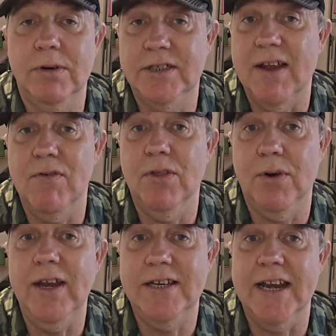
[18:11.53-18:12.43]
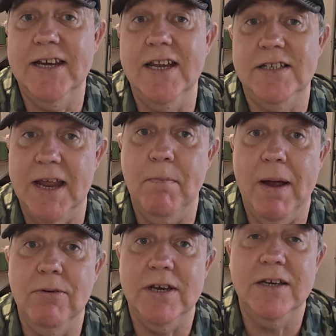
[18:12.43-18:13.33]
we're 7 and 3, 10 days, 10
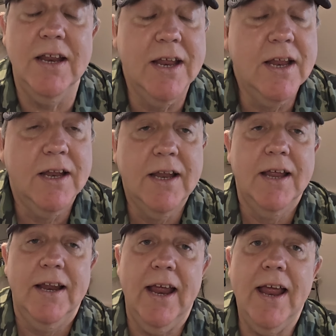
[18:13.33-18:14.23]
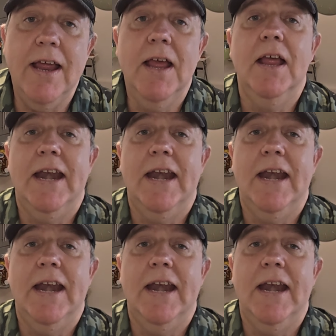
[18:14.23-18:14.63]
pound in, yeah.